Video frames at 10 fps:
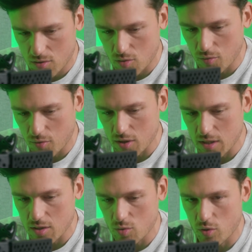to
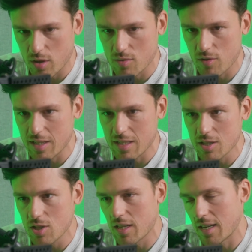14A to work is really
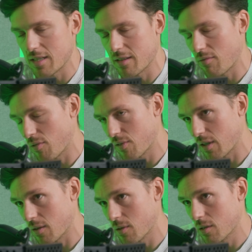digitizing
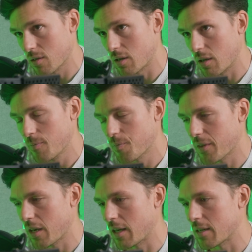everything, right?
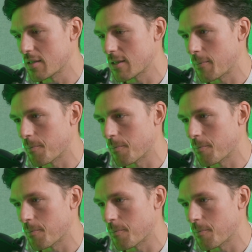And